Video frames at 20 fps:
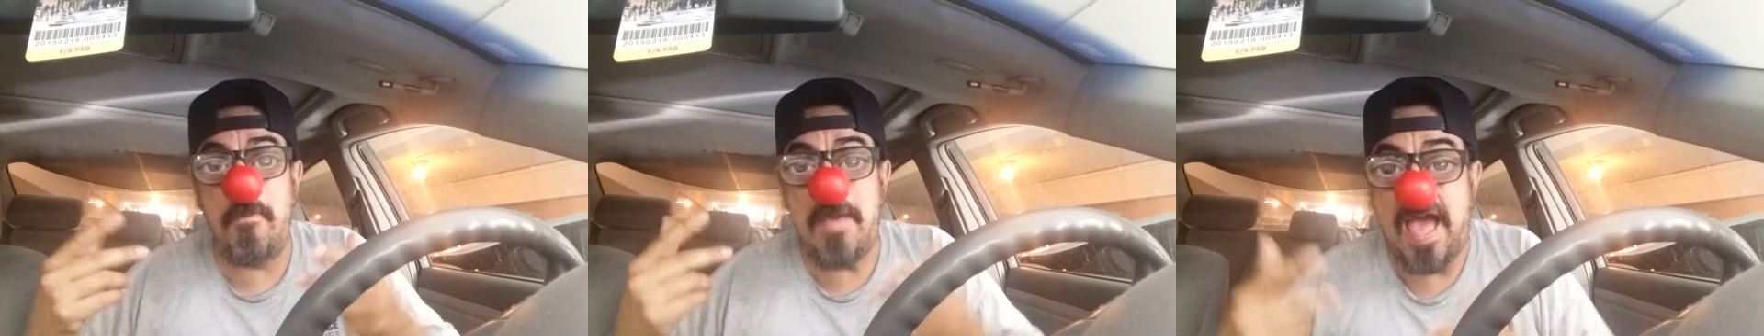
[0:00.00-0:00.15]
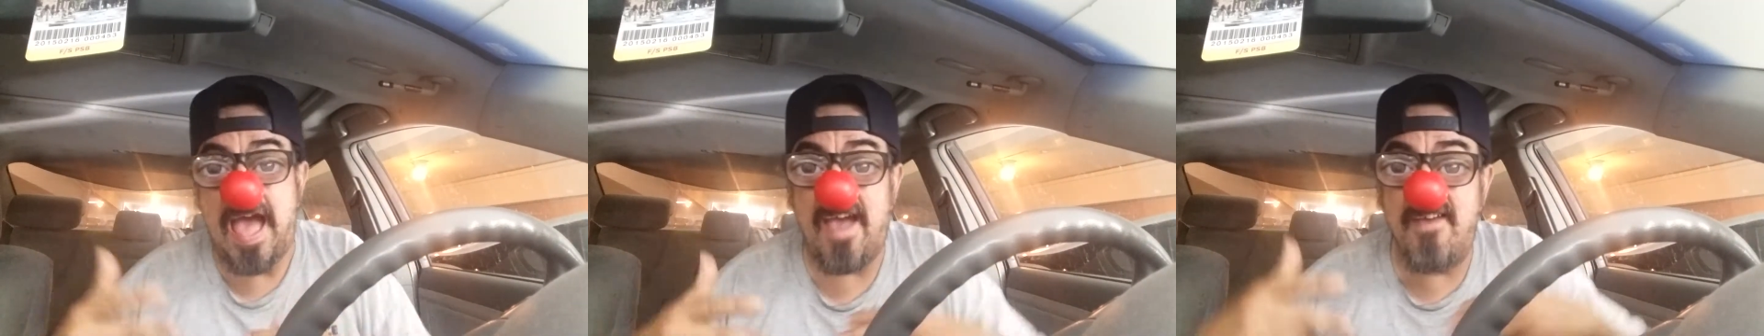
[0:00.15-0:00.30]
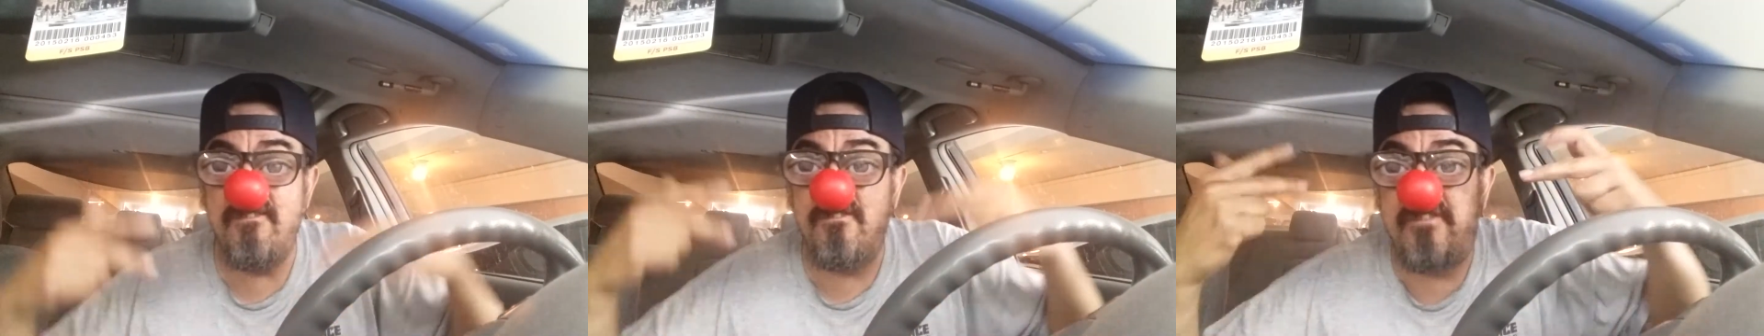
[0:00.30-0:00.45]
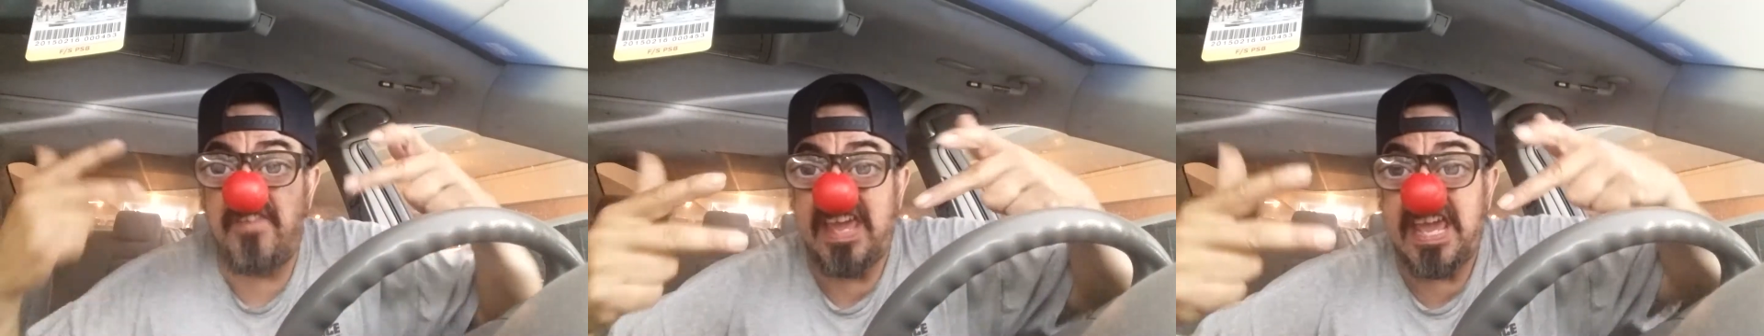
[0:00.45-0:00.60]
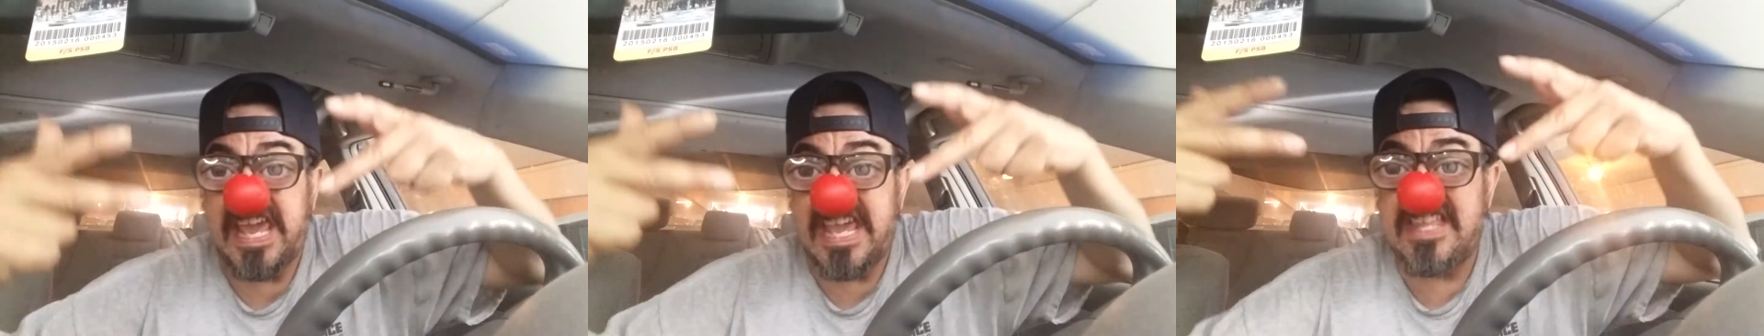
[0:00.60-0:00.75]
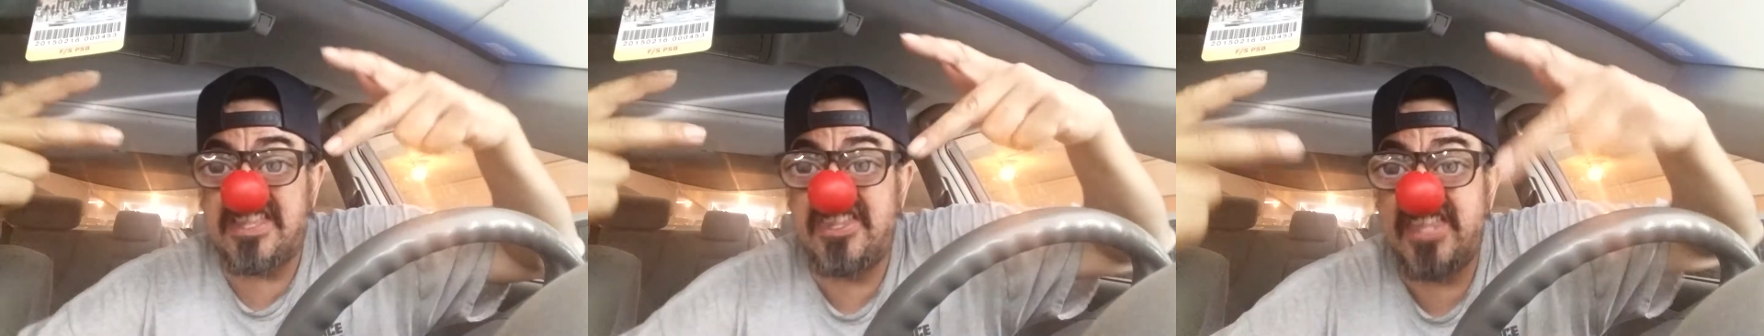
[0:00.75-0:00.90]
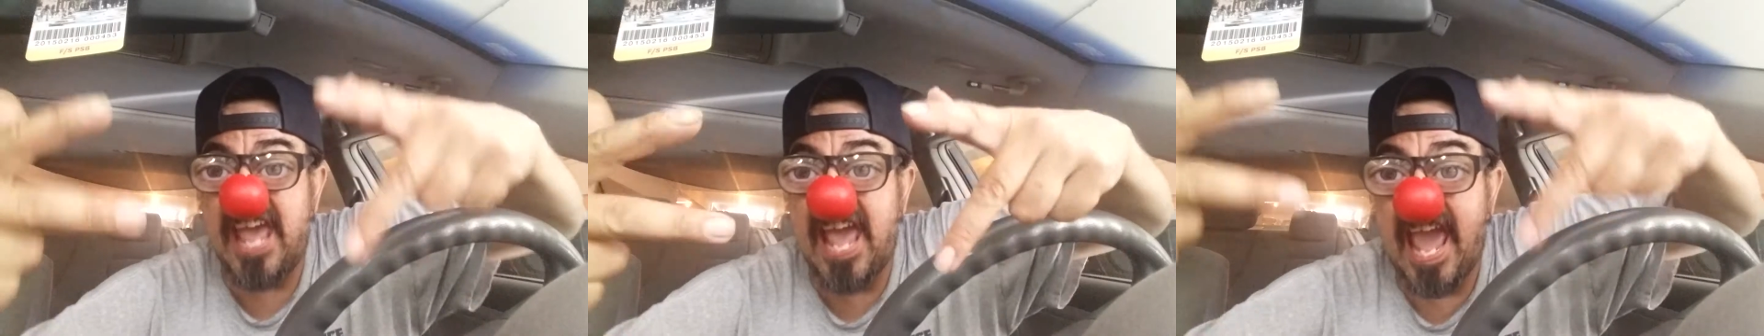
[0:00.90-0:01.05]
Man
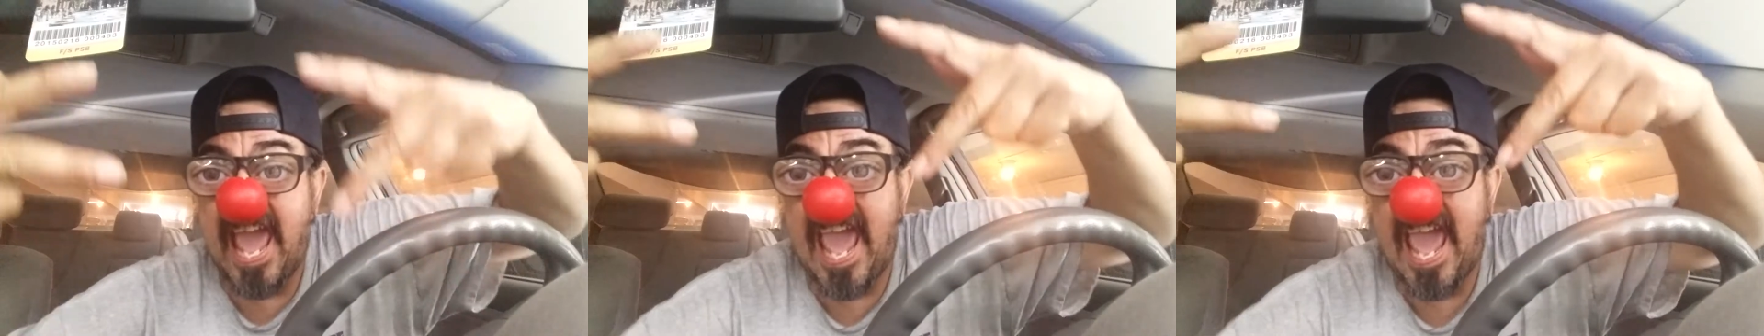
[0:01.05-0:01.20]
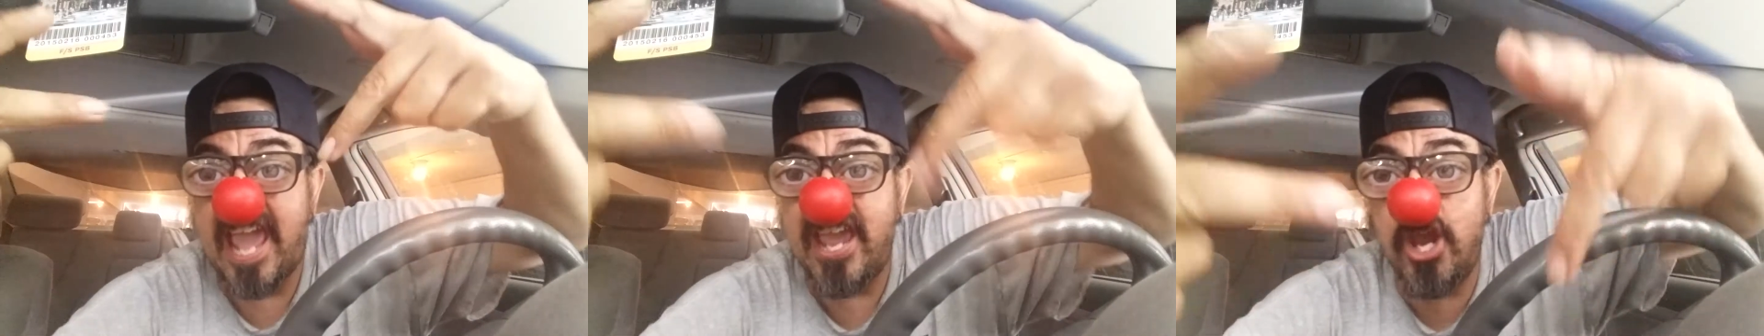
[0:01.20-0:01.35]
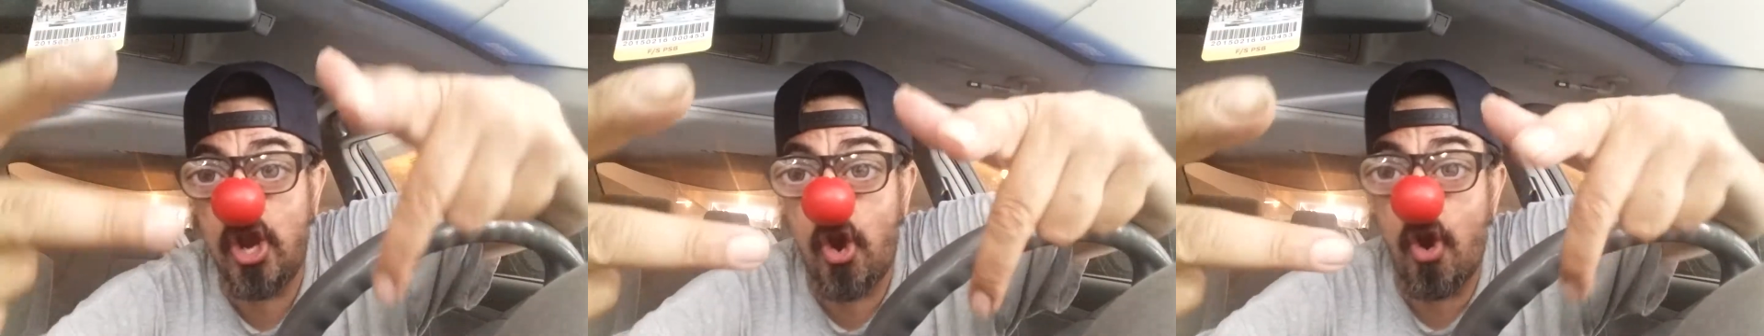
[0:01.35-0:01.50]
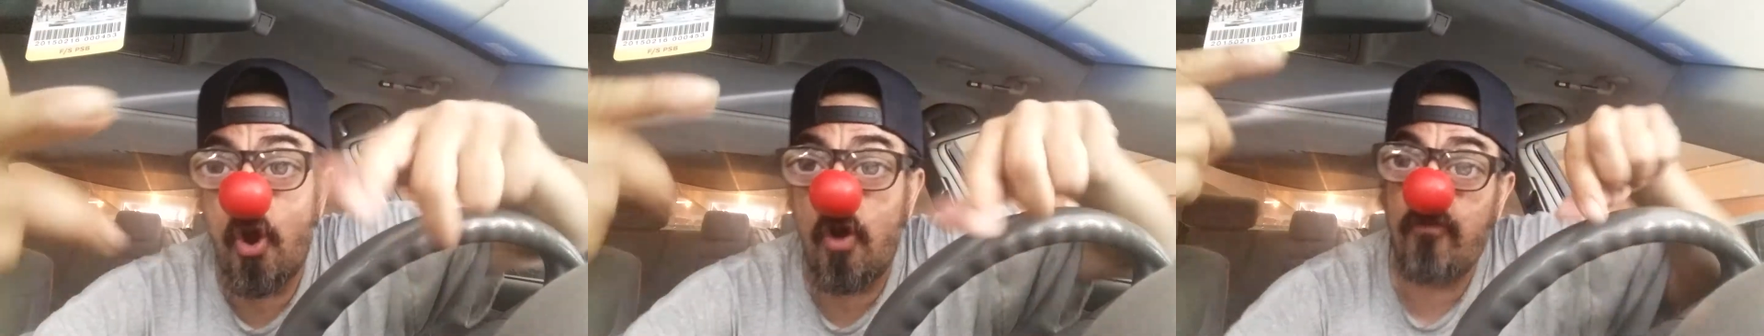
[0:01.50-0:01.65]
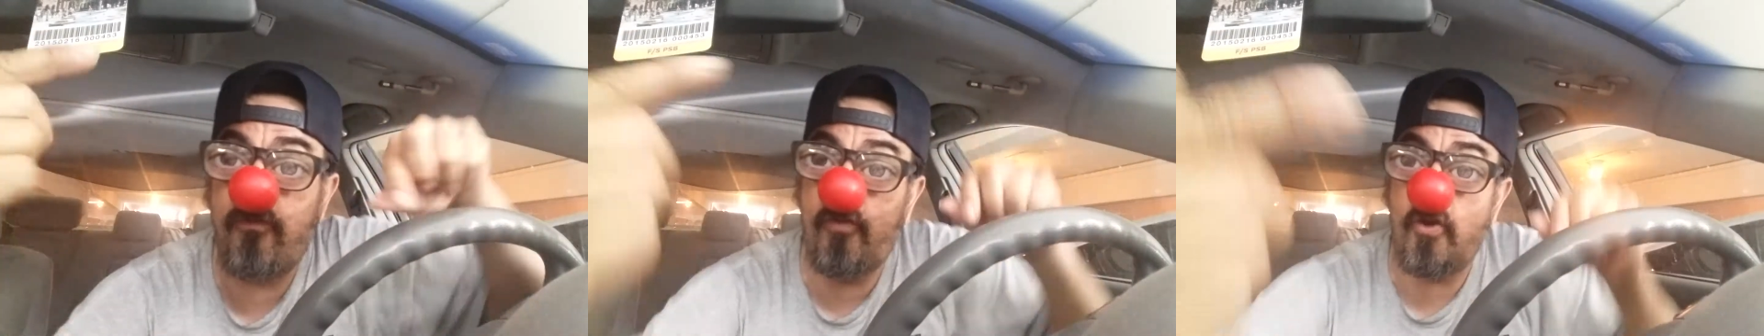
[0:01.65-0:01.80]
video